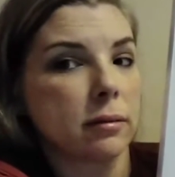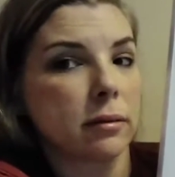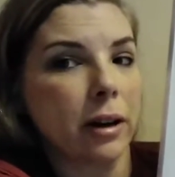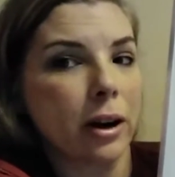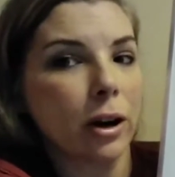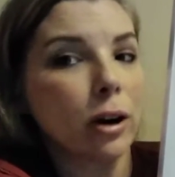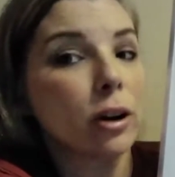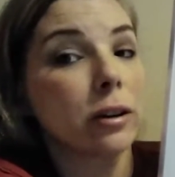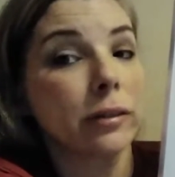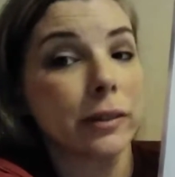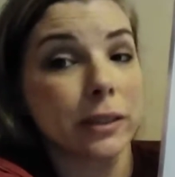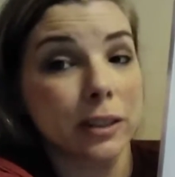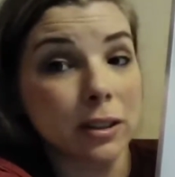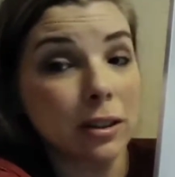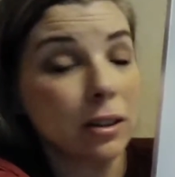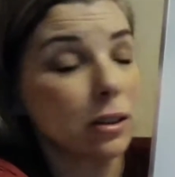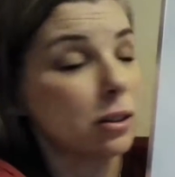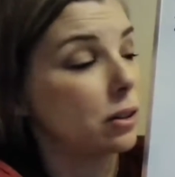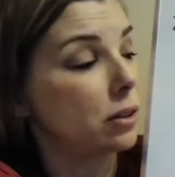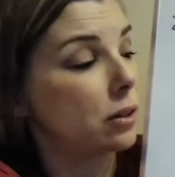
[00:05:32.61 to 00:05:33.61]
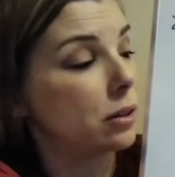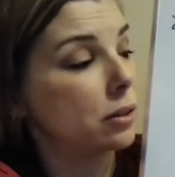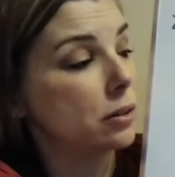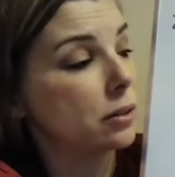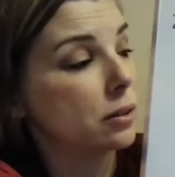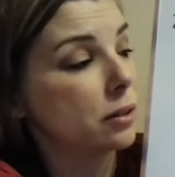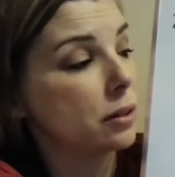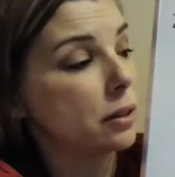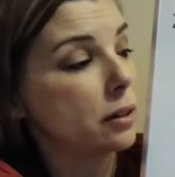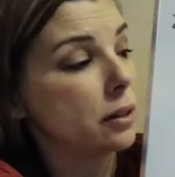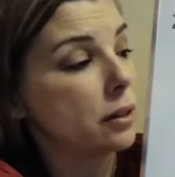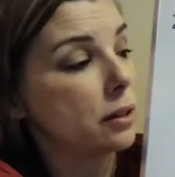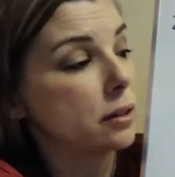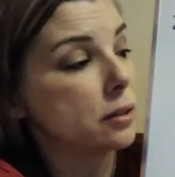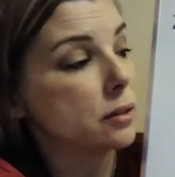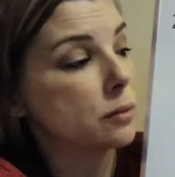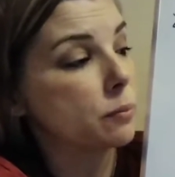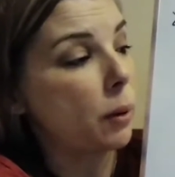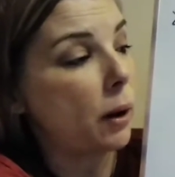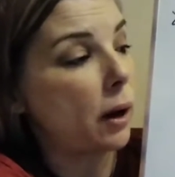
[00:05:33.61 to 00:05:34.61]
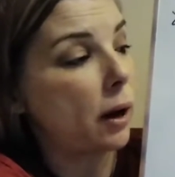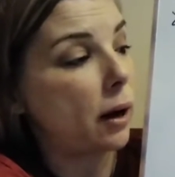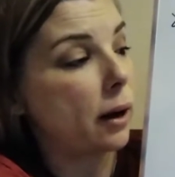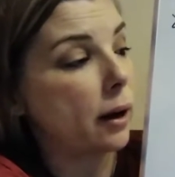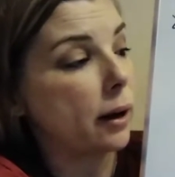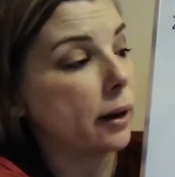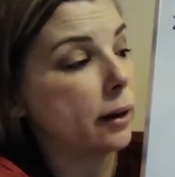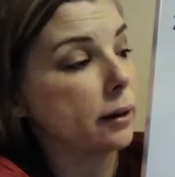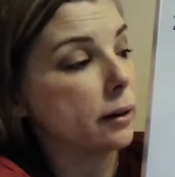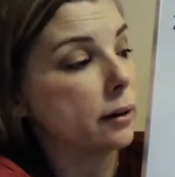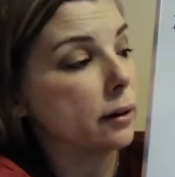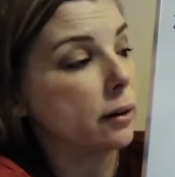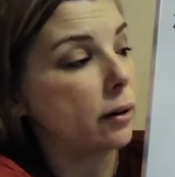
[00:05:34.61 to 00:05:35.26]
area of a circle, is pi